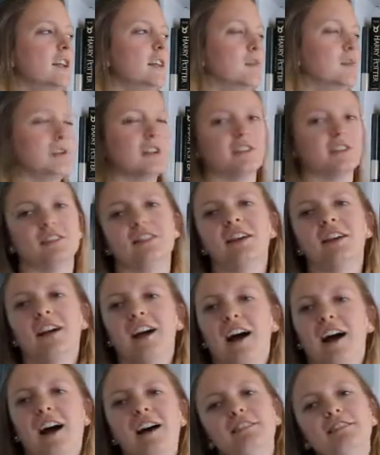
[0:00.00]
because
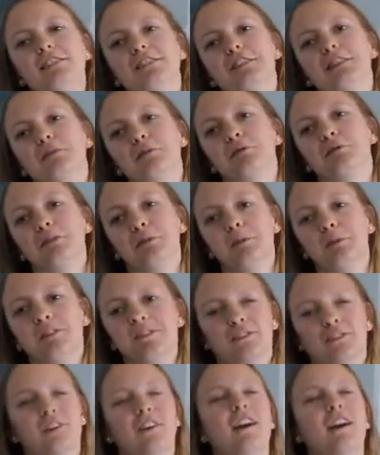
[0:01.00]
I've seen the movie before,